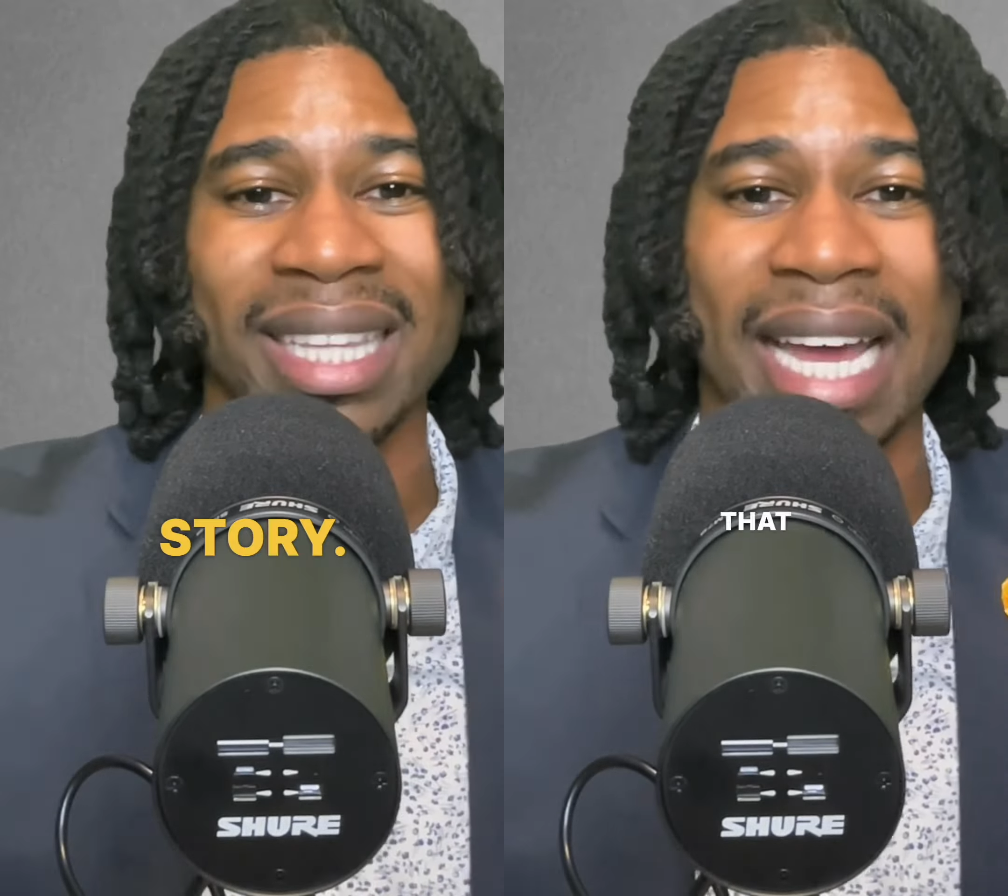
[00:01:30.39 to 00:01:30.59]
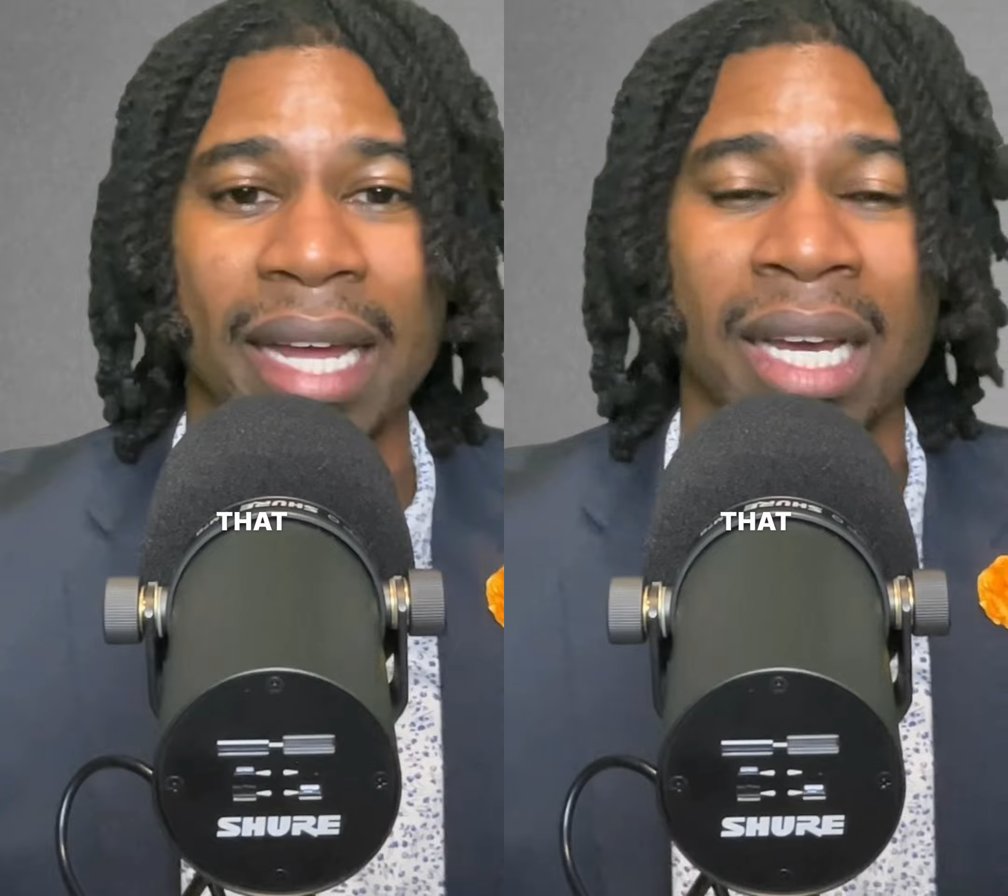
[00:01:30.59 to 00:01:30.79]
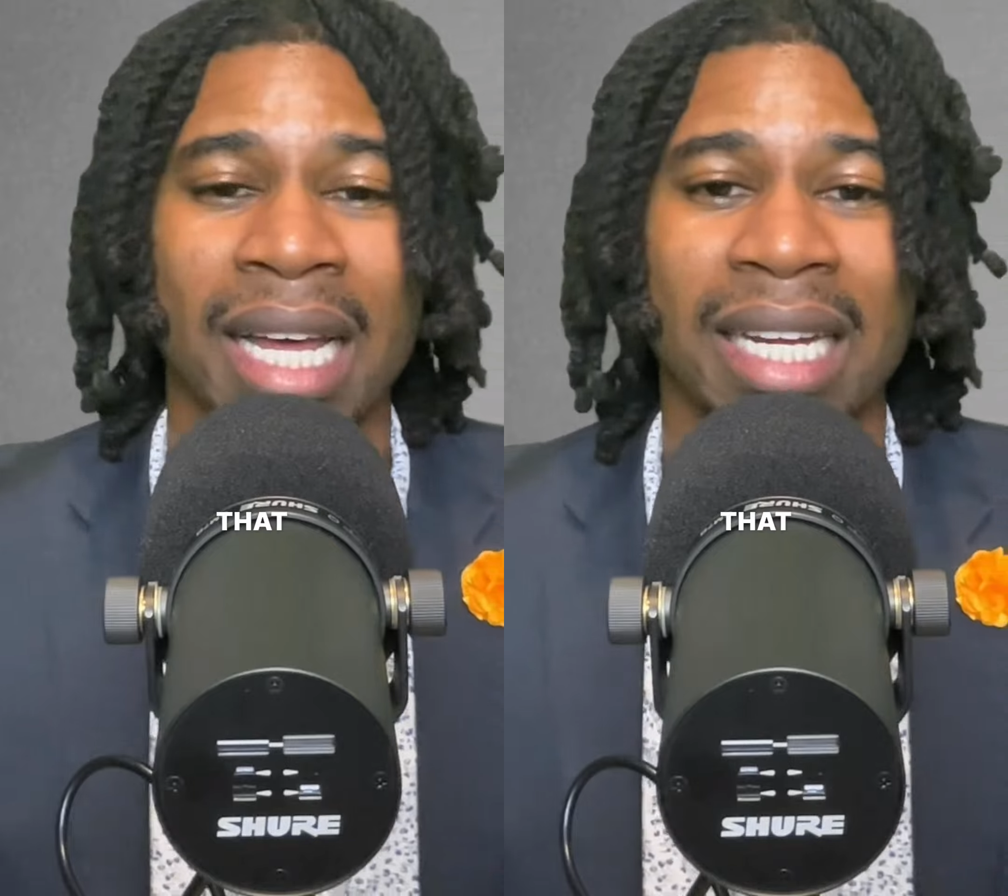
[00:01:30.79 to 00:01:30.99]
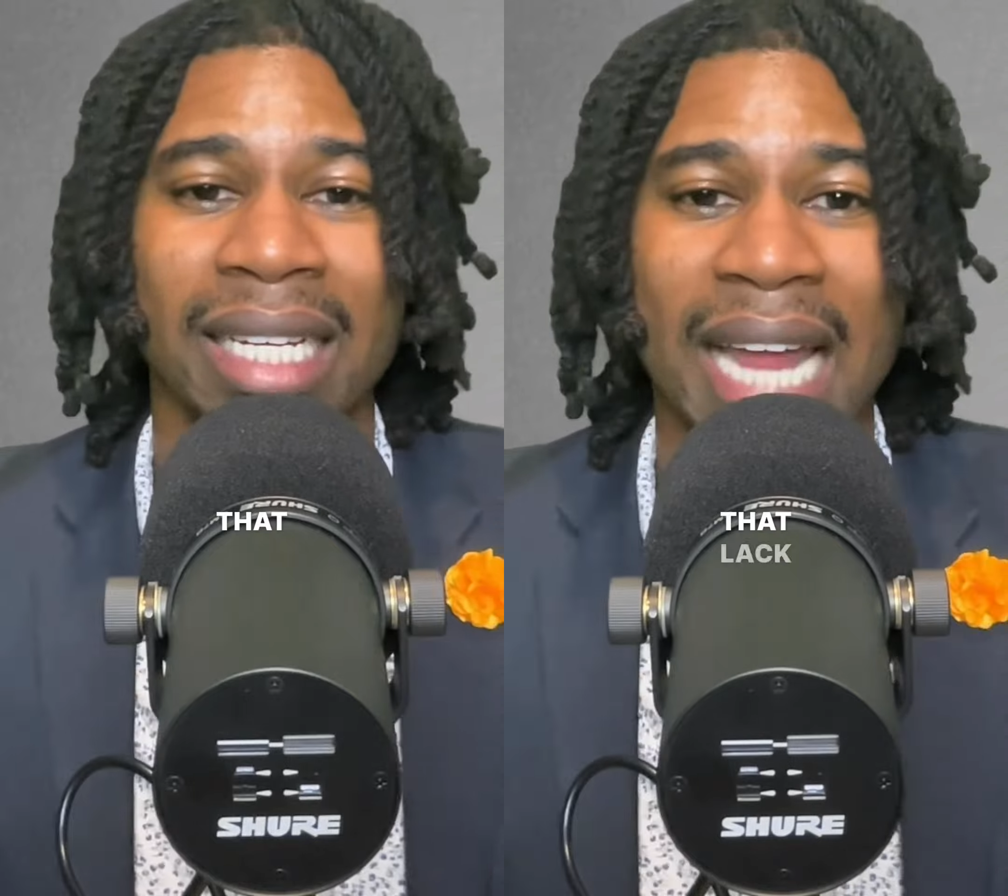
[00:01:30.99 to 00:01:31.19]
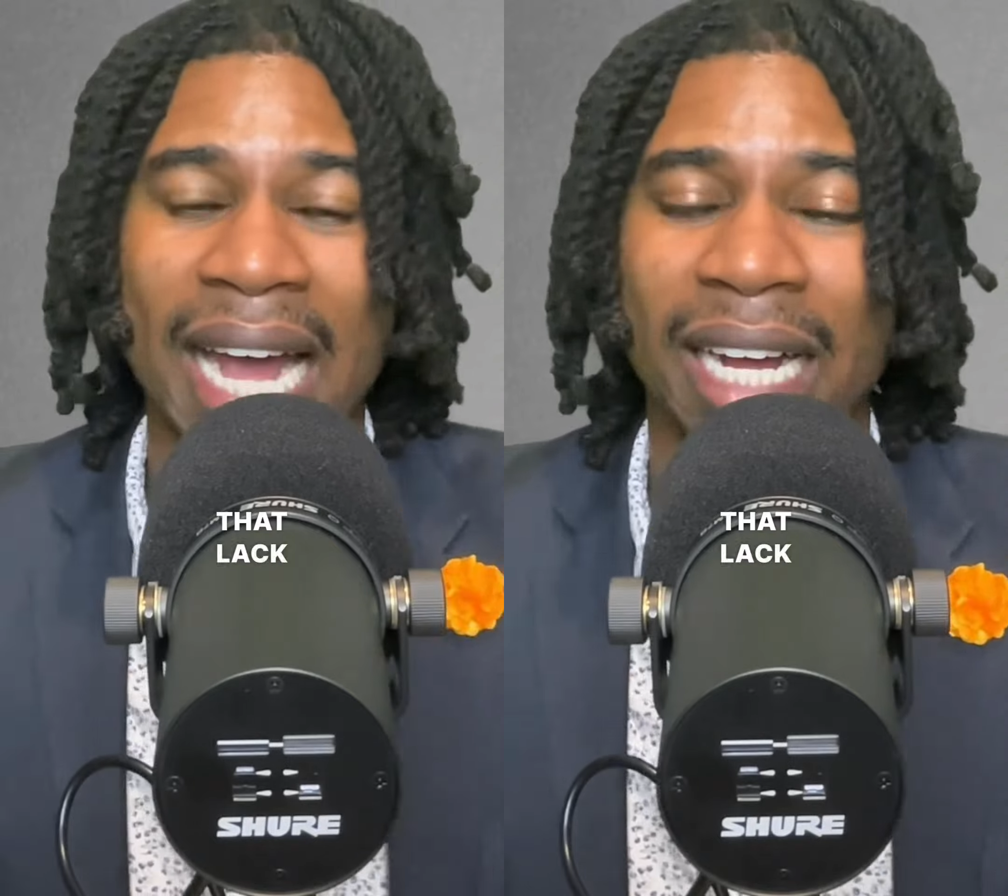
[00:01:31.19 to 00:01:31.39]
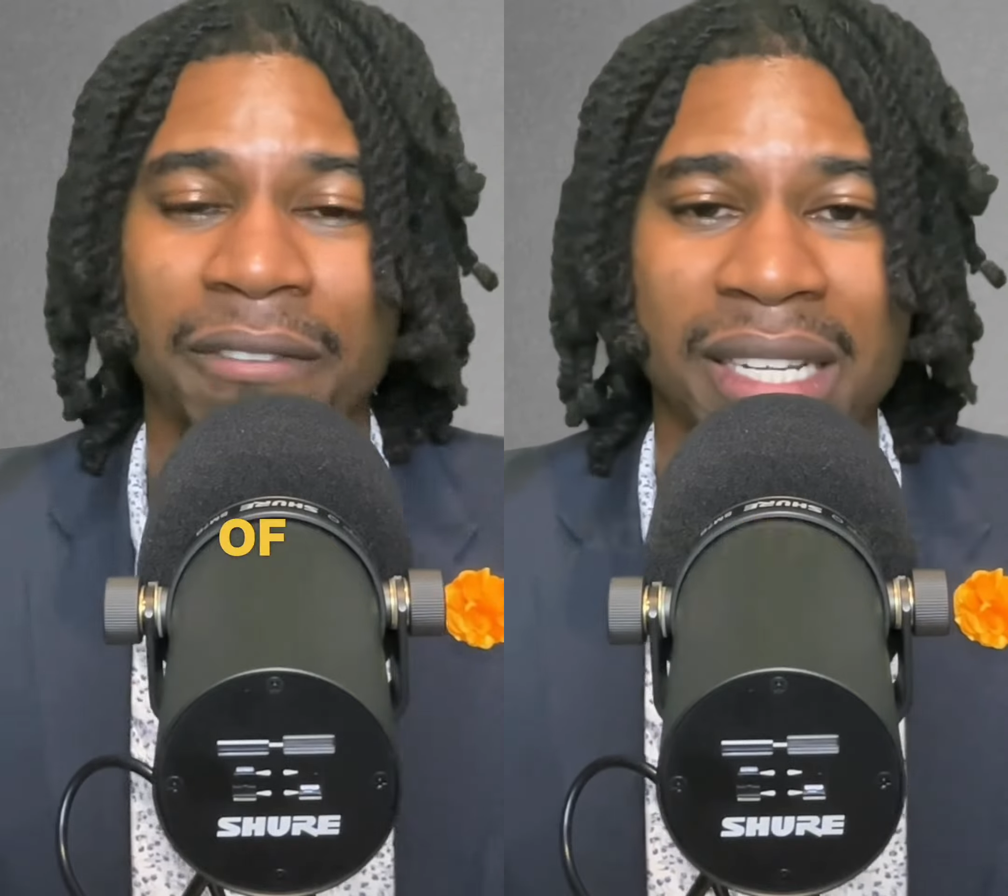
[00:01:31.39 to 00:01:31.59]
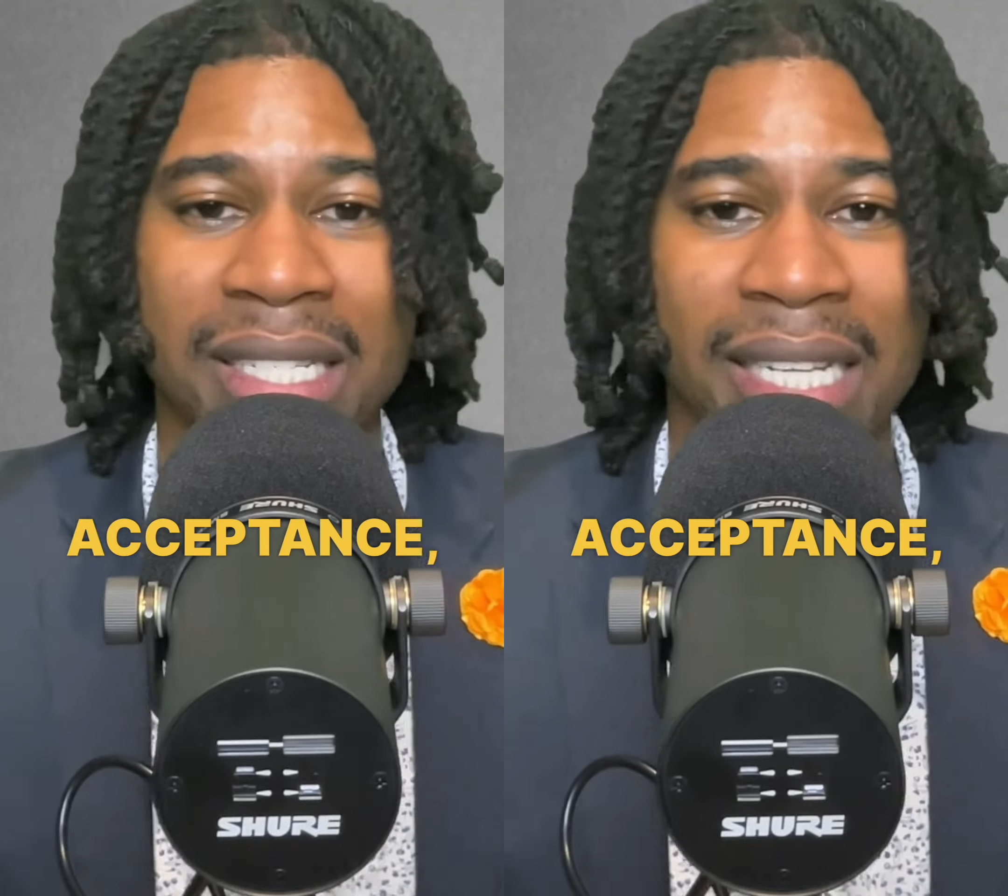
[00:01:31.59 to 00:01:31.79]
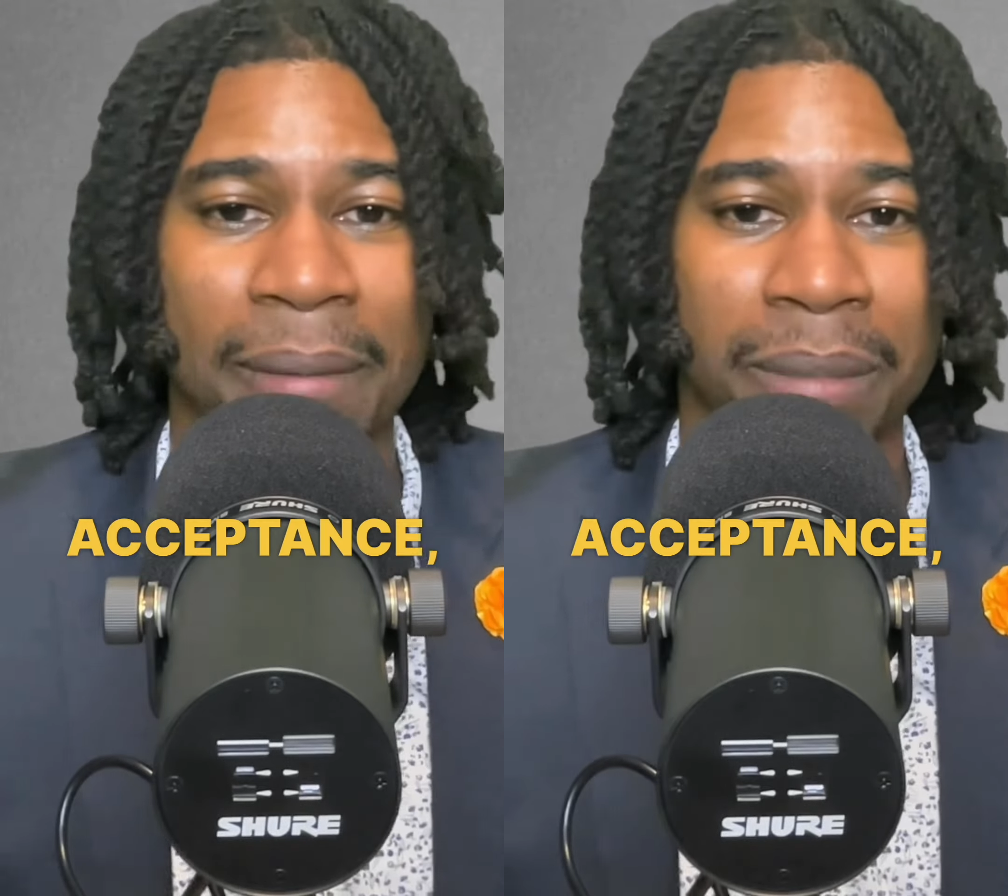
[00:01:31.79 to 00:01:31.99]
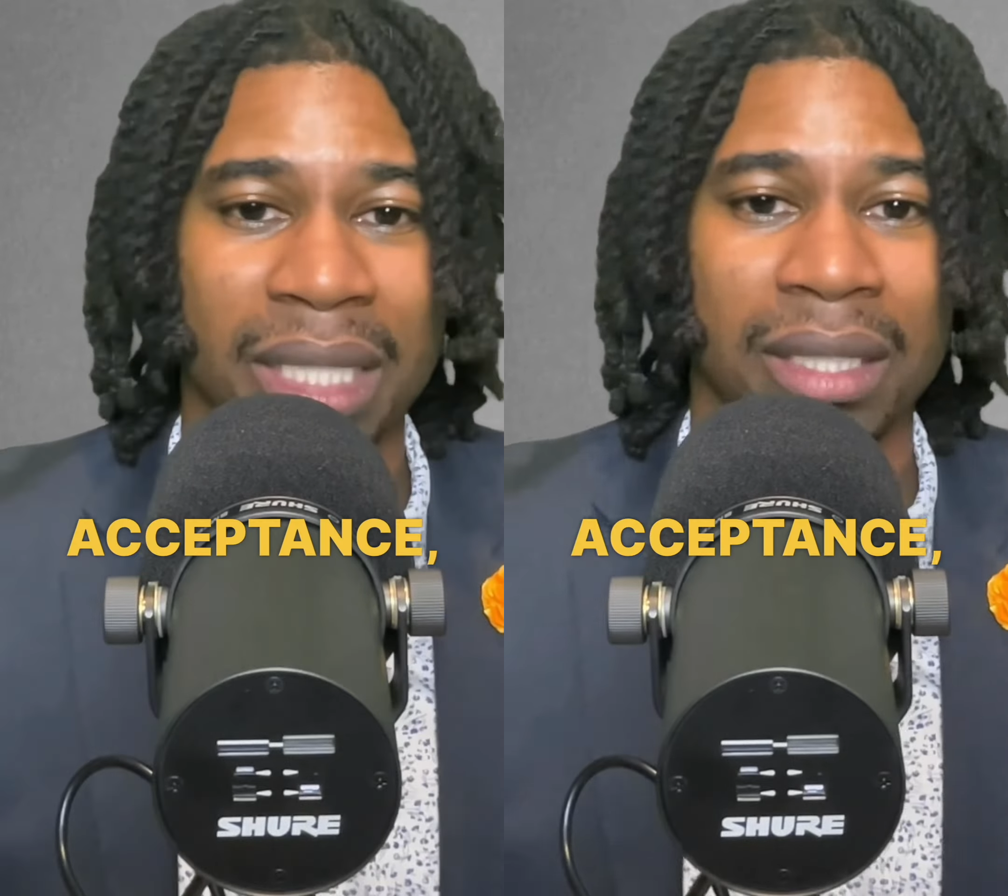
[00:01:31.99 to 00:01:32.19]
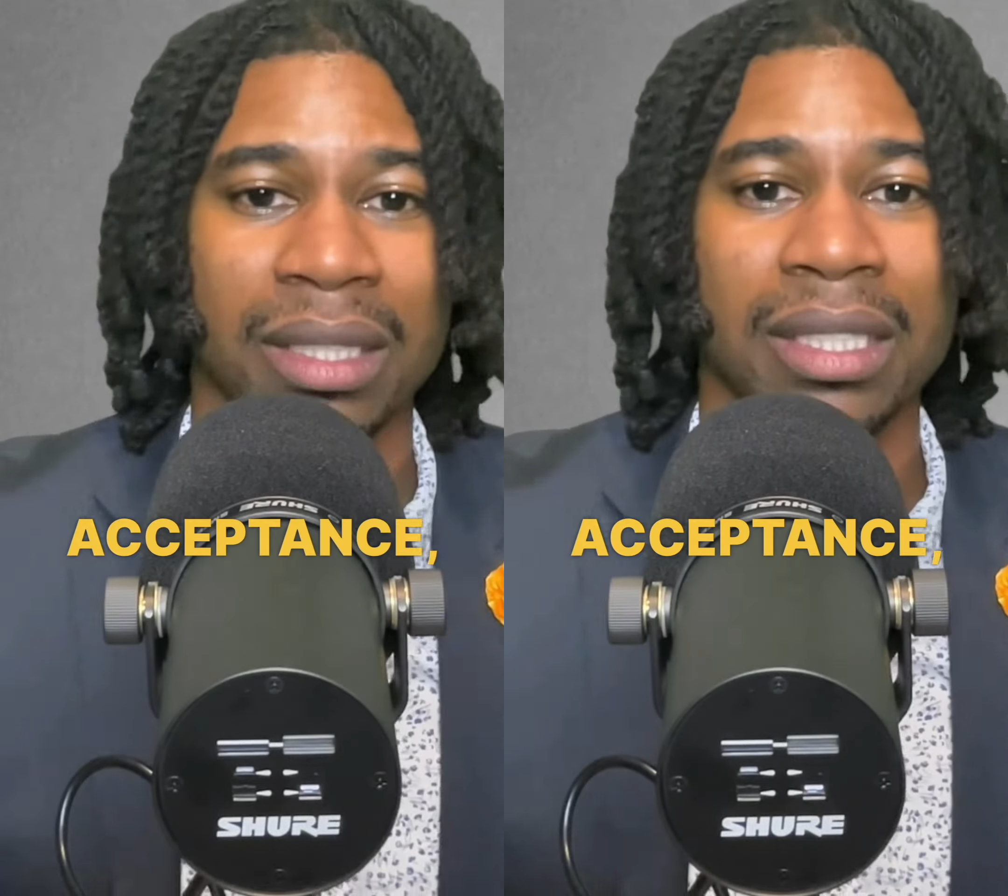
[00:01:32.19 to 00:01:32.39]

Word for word: That lack of acceptance,